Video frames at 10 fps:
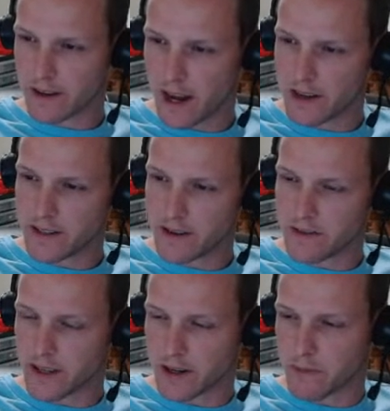kind of
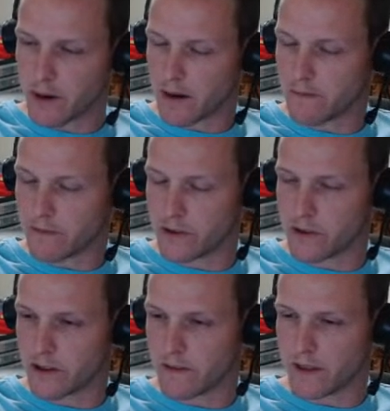sounds like a prop
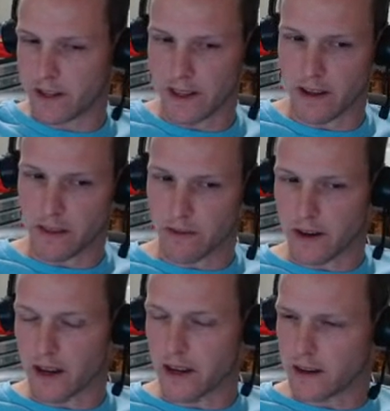version of like the
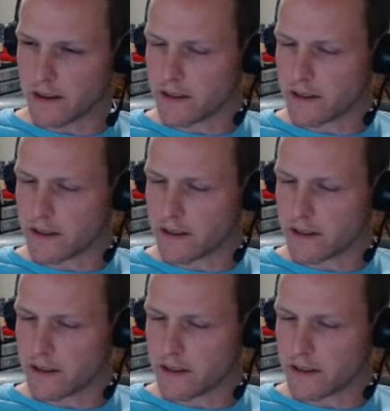L-39.